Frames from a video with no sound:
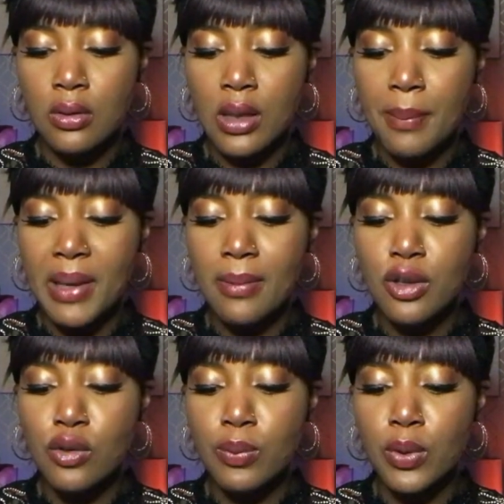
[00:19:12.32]
That maybe
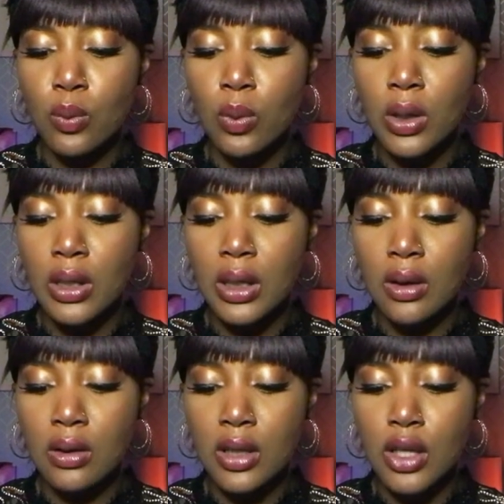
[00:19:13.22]
you've been working,
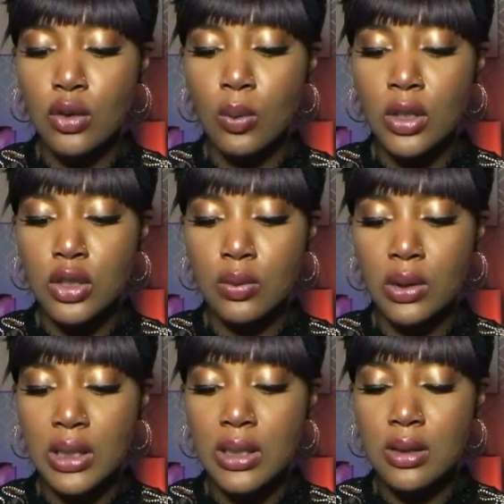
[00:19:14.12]
that you want to
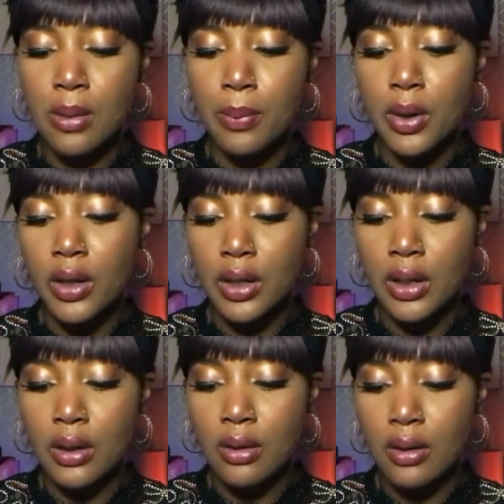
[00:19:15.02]
release a burden
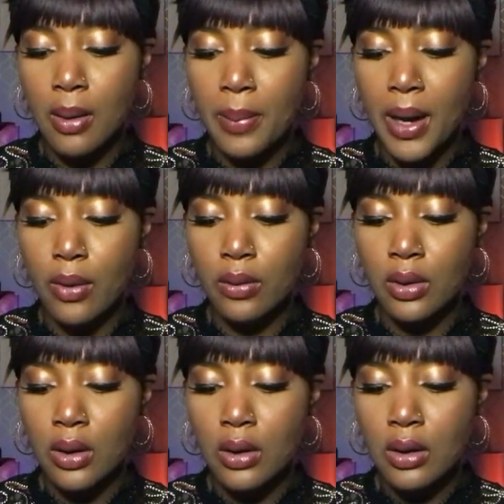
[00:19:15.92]
about.
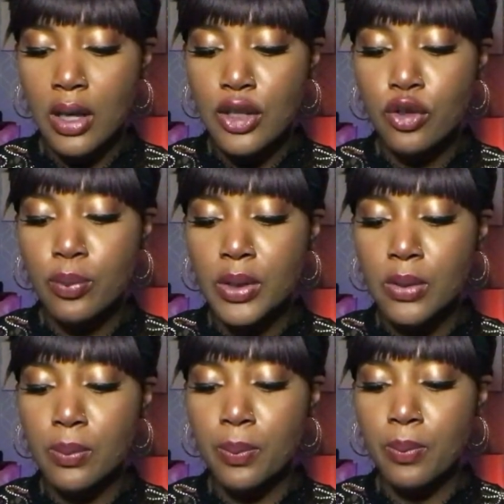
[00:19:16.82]
And you've
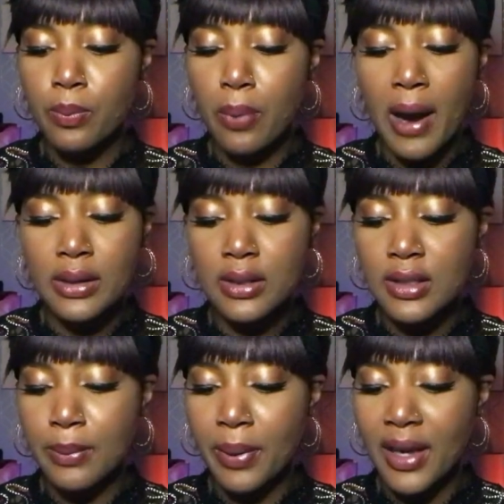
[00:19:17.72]
been
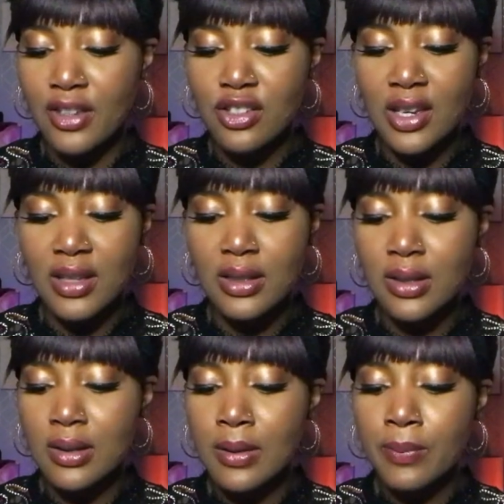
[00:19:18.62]
practicing
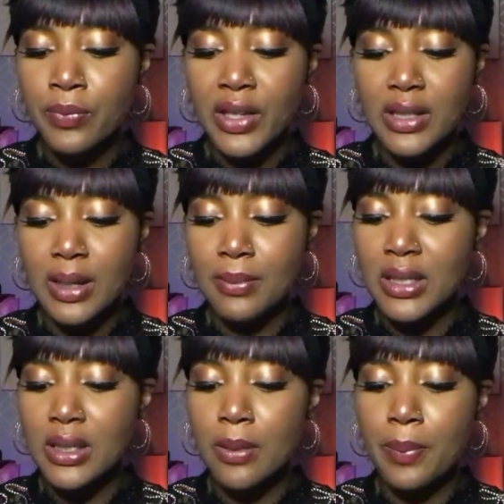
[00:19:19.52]
patience,
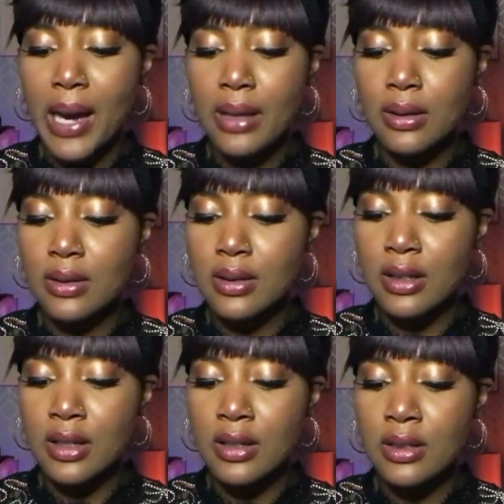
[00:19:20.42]
attempting to balance
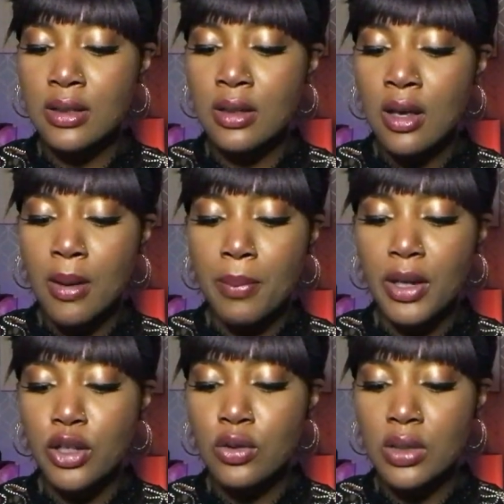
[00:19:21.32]
this,
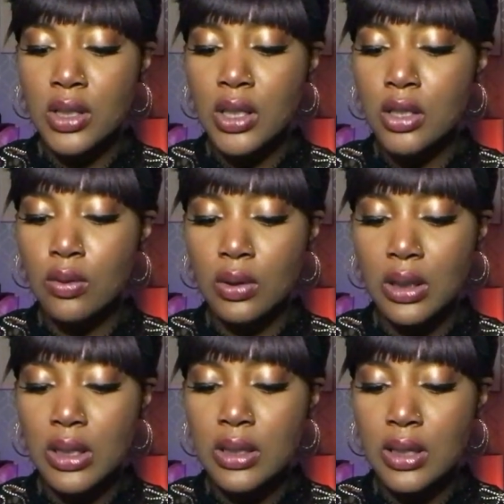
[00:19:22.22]
but you just need to
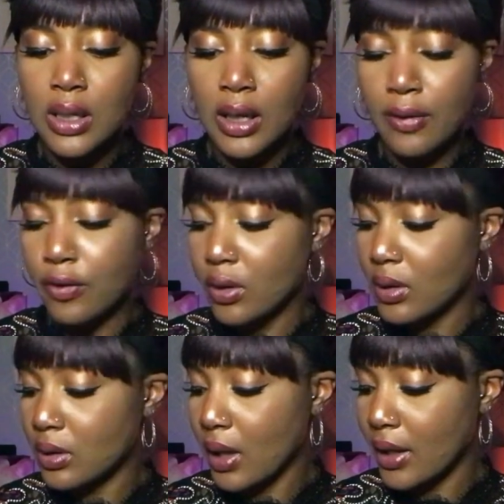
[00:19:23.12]
release it. And I feel
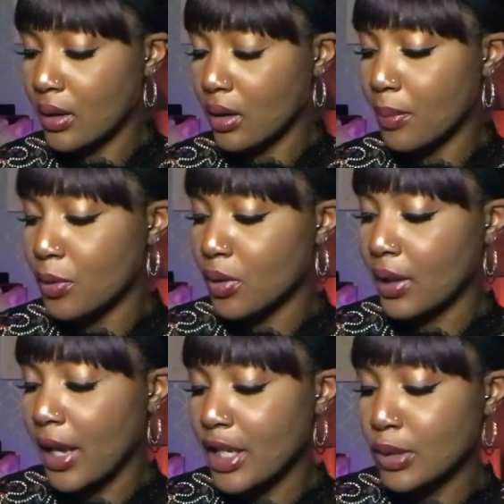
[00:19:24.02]
like
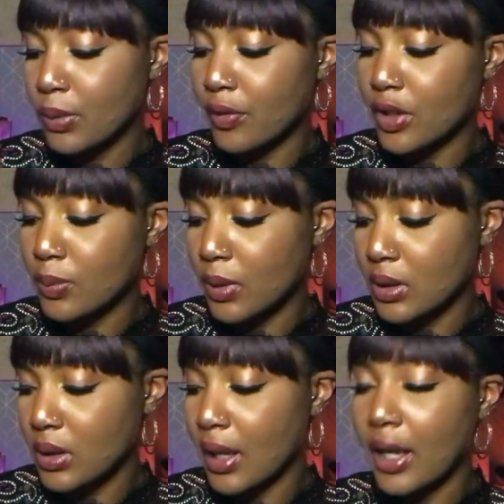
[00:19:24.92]
communication with this
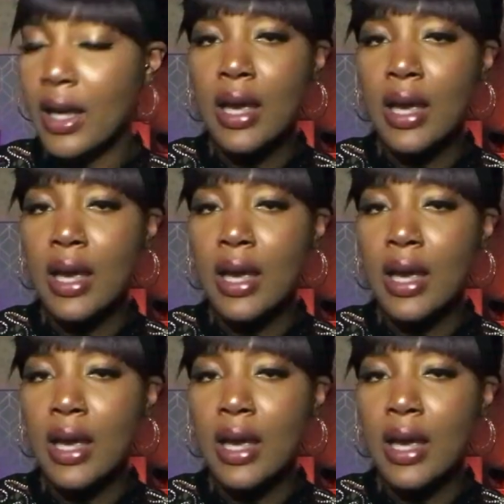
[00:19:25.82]
person, like